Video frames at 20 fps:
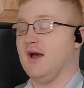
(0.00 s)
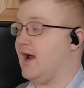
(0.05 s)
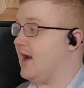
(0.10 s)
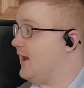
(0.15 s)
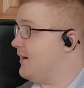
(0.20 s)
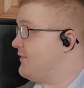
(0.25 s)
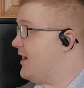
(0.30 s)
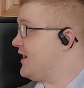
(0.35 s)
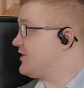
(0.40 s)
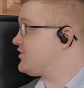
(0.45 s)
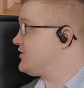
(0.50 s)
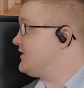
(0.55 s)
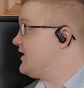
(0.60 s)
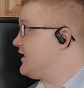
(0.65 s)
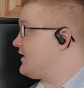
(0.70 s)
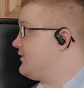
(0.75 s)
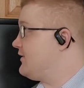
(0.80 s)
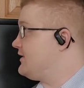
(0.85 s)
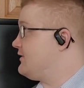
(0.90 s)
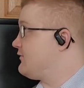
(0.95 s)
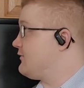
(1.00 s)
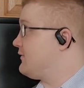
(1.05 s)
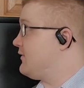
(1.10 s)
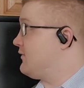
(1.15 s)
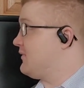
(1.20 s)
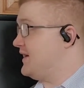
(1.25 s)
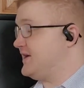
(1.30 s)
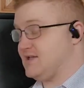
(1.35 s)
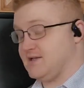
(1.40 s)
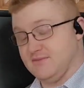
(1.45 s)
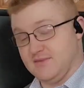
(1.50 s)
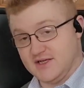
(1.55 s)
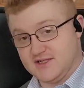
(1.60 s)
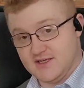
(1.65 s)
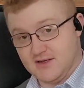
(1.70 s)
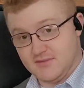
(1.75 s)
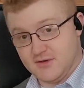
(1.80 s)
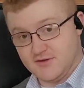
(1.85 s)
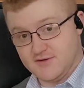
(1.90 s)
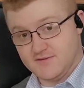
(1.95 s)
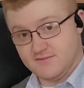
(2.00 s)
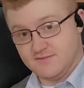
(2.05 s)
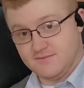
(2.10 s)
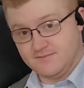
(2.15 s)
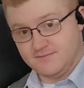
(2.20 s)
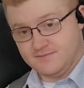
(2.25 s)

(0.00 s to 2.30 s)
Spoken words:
And I'm actually not going to erase the mixed numbers